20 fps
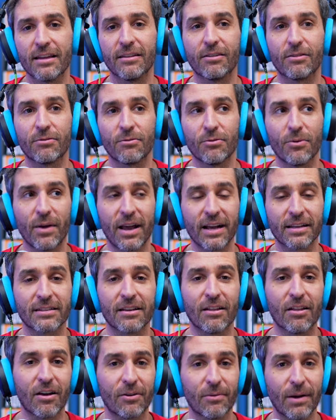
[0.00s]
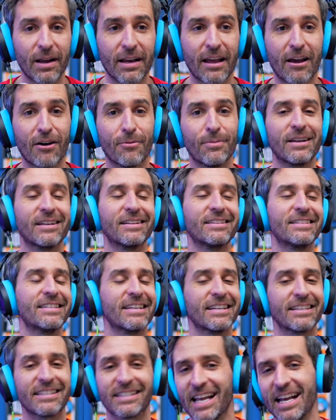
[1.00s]
it through XLR right now, but it is the
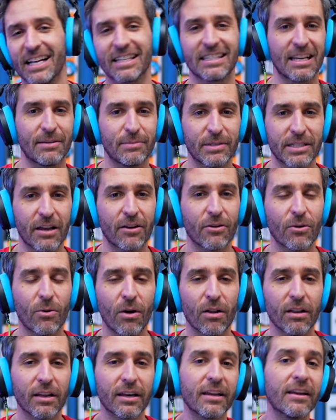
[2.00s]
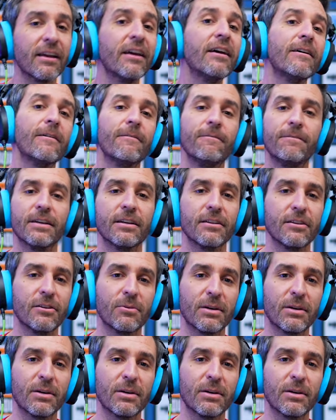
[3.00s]
exact same sound quality via